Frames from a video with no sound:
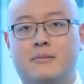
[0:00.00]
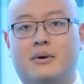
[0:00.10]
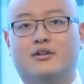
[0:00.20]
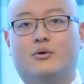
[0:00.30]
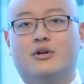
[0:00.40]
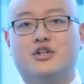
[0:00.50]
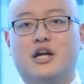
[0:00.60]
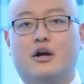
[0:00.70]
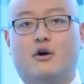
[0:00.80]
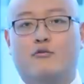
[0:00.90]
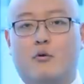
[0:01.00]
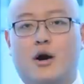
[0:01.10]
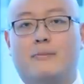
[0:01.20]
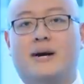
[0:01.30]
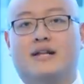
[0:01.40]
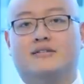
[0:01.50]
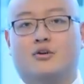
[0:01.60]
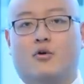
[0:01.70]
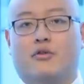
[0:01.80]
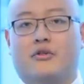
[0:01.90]
But I don't want you to get overwhelmed by this
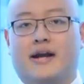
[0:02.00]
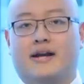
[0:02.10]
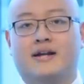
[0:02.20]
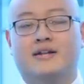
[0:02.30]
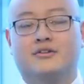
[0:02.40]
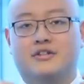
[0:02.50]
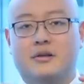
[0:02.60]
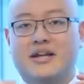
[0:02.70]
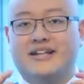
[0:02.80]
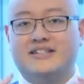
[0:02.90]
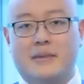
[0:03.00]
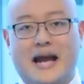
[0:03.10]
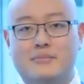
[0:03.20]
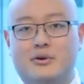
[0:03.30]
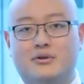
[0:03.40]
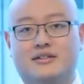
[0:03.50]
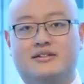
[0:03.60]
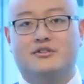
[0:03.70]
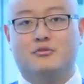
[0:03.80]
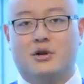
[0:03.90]
whole thing. There's gonna be an expanded post on
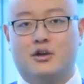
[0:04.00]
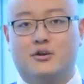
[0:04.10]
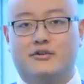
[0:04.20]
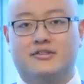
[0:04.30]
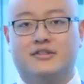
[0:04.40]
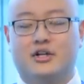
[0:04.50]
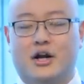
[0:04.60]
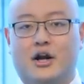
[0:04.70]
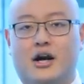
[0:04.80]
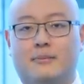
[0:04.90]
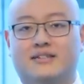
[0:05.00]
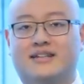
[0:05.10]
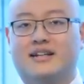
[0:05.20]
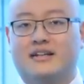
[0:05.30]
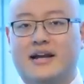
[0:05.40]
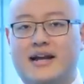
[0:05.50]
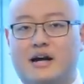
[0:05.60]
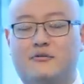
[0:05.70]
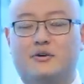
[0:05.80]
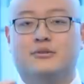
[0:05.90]
digital marketing university dot com that's gonna lay it
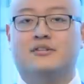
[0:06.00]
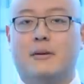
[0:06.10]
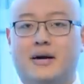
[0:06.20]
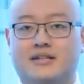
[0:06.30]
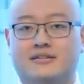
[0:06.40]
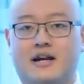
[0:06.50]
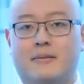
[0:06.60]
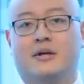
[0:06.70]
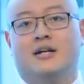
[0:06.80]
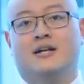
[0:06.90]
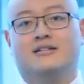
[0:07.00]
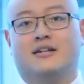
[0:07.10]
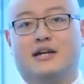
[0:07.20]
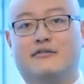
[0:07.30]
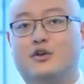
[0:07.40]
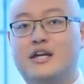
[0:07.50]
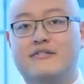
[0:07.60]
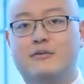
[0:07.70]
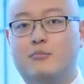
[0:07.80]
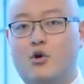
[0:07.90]
out for you step by step. It's gonna give you
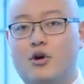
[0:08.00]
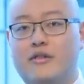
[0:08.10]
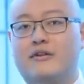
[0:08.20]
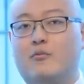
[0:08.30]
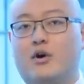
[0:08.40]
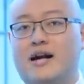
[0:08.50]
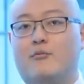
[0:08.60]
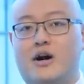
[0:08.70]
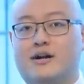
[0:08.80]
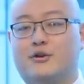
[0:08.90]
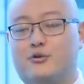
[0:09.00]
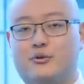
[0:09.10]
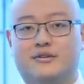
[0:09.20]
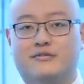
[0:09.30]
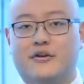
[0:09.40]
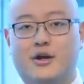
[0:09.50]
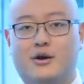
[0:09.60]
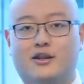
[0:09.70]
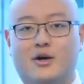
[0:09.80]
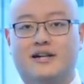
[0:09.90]
even more than what I walk you through in this video.
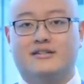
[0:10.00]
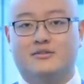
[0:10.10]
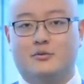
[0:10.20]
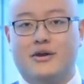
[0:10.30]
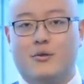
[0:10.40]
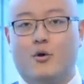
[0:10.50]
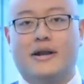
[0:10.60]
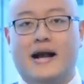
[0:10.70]
Otherwise, this would be a one